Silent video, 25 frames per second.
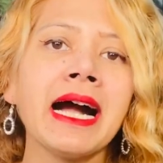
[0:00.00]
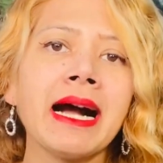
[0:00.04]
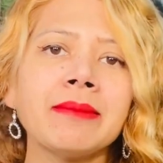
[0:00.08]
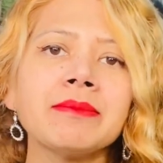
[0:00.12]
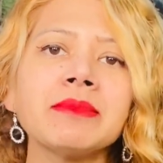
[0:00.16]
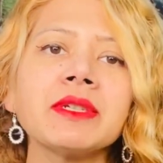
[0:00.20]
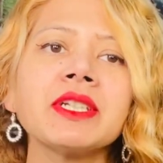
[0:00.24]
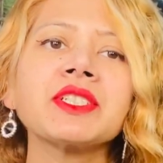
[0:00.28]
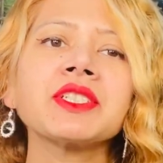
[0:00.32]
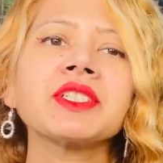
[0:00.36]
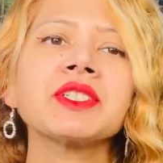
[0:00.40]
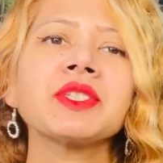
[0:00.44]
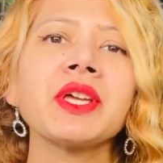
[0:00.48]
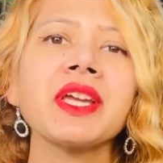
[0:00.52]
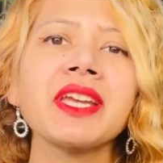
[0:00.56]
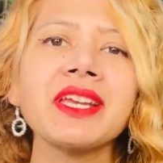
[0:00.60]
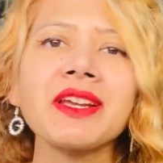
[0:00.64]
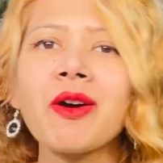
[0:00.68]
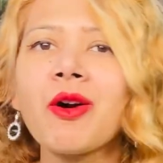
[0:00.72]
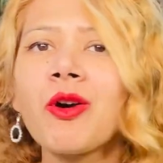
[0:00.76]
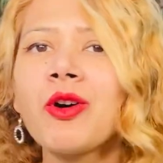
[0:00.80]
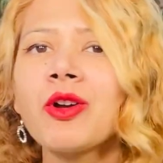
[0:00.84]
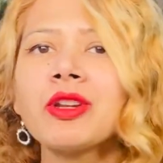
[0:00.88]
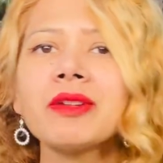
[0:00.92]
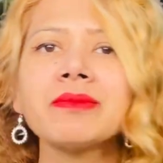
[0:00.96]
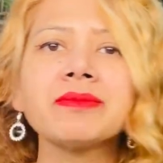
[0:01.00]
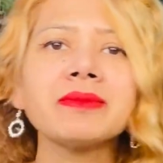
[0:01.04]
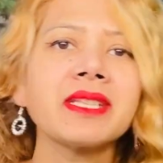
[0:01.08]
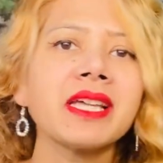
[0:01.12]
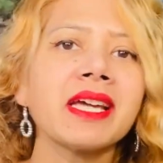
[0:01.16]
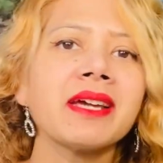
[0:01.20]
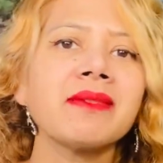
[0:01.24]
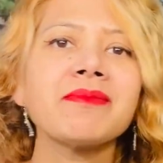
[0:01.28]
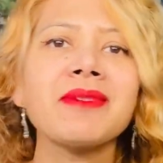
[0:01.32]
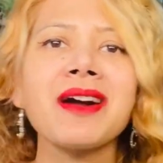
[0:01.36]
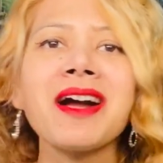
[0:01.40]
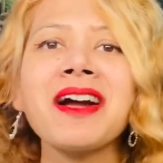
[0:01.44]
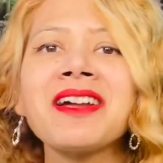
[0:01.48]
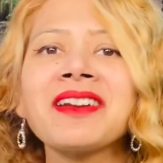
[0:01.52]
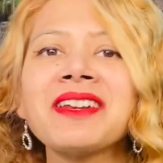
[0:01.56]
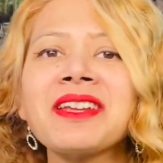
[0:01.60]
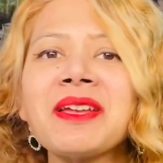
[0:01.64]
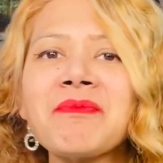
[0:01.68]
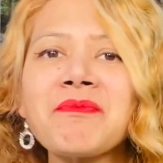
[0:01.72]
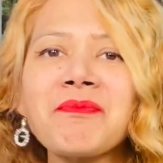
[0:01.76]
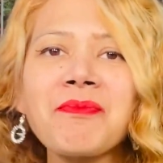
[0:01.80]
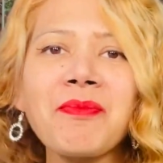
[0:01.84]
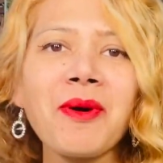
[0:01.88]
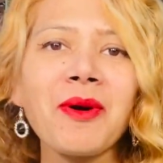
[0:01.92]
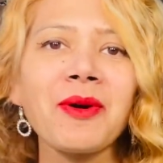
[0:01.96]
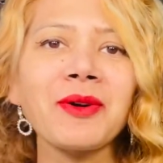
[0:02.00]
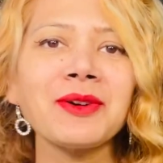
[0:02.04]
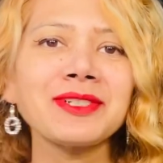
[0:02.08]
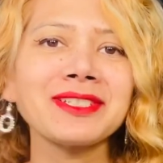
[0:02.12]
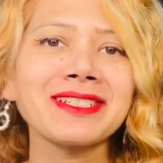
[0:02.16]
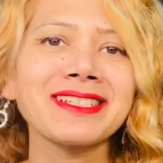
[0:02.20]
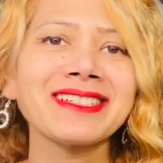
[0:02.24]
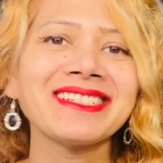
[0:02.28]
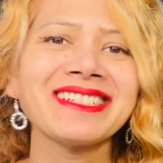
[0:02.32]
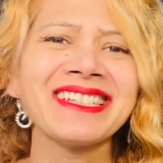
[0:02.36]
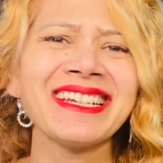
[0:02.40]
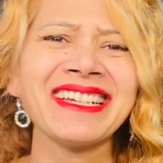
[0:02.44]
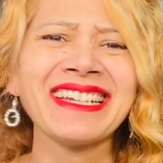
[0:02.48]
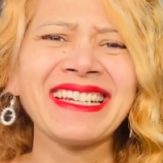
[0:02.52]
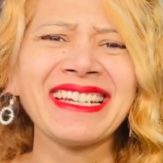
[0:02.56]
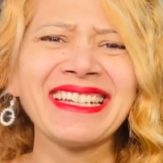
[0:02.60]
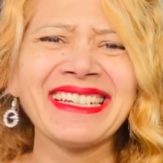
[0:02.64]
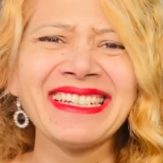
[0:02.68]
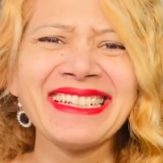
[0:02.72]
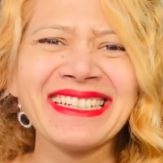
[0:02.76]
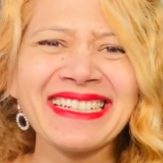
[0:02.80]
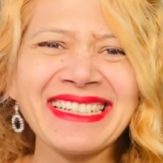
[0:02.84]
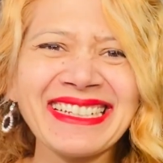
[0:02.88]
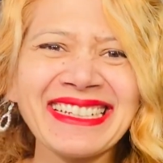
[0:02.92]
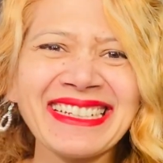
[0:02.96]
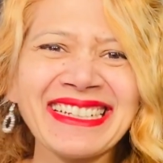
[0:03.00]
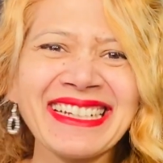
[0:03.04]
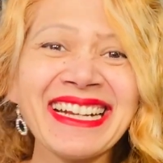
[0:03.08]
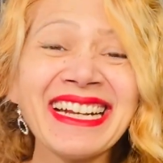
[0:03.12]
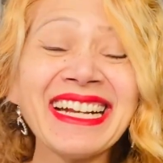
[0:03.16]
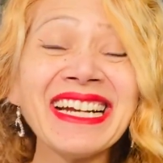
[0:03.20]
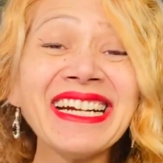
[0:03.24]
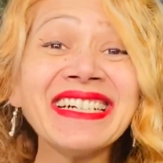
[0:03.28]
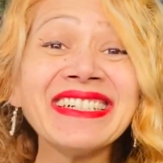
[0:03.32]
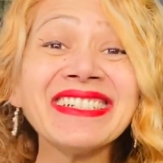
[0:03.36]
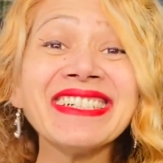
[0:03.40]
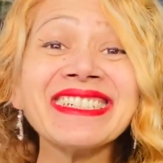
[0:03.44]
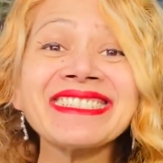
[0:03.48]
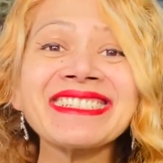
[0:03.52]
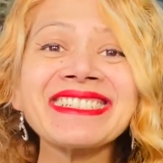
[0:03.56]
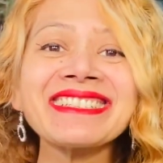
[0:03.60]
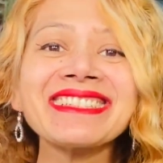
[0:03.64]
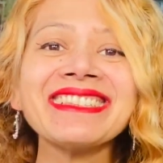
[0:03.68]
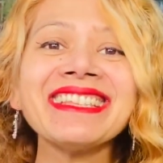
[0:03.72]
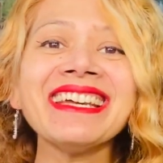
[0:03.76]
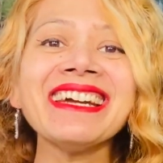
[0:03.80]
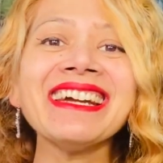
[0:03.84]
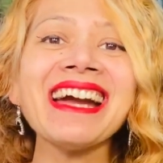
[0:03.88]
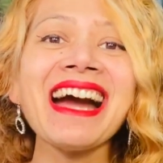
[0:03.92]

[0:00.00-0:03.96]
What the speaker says: I'm not saying all of them are imported, which is they